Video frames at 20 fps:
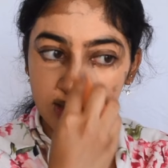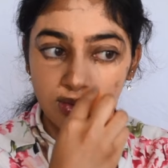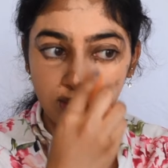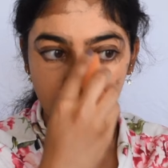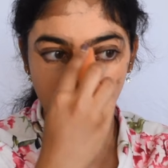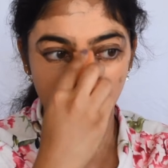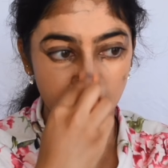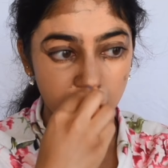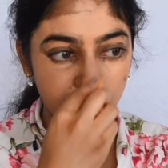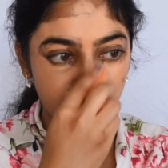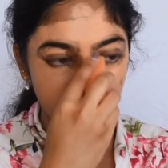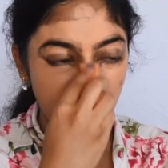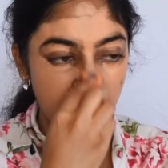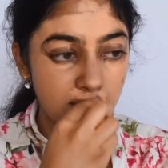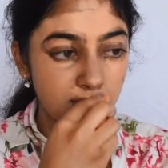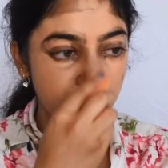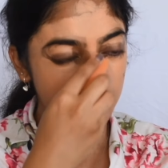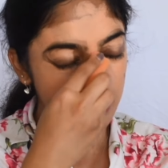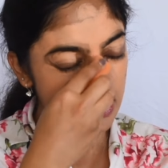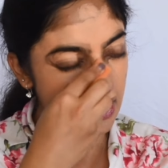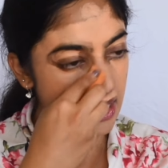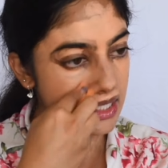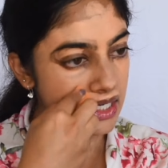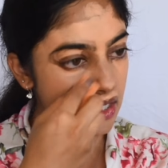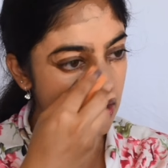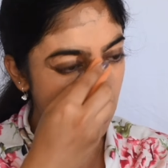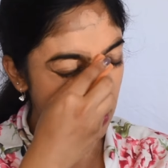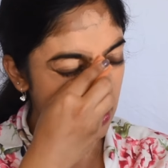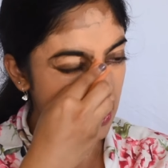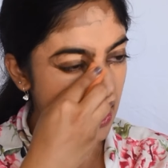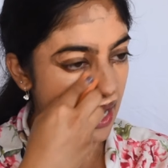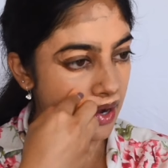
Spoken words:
you wanna like blend it all